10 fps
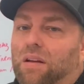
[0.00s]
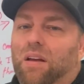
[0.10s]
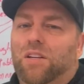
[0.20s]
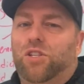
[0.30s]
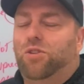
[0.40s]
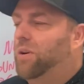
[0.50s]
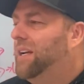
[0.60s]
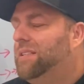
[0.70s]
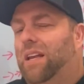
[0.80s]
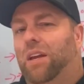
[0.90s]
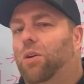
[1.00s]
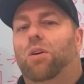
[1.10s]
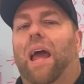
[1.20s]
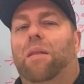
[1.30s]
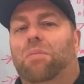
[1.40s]
Stress like you
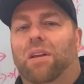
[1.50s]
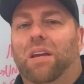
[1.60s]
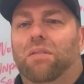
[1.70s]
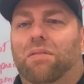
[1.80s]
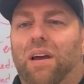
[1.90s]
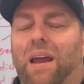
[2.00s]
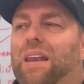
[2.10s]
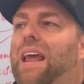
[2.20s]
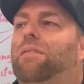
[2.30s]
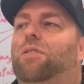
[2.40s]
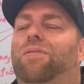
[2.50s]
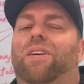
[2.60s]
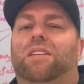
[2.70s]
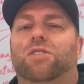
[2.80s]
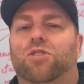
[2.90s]
can't believe. I never
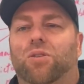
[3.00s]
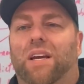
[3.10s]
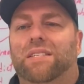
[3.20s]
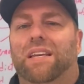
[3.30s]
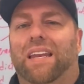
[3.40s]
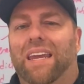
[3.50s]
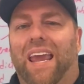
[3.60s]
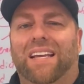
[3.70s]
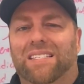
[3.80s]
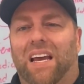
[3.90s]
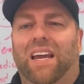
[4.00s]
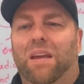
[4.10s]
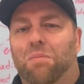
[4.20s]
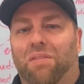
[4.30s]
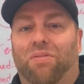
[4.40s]
felt stress, any anxiety
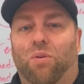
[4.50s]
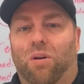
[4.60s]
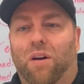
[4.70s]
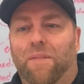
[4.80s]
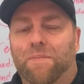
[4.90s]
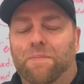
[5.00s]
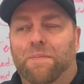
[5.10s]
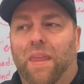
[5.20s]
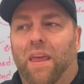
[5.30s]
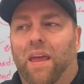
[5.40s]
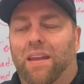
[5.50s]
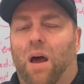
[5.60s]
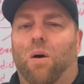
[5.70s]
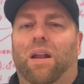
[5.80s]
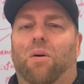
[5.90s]
before.
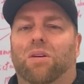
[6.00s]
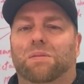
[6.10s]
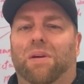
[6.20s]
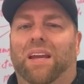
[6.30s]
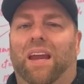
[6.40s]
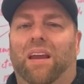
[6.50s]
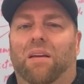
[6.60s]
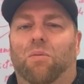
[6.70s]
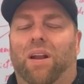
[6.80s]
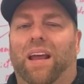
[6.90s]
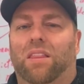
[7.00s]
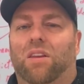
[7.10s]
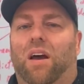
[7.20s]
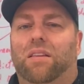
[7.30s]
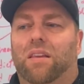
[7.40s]
Now that I was making what I
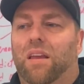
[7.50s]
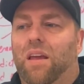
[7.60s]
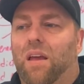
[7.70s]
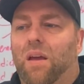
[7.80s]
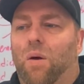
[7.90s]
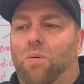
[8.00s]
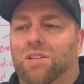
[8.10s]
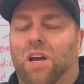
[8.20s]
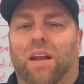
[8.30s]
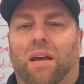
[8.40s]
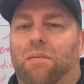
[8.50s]
thought was gonna,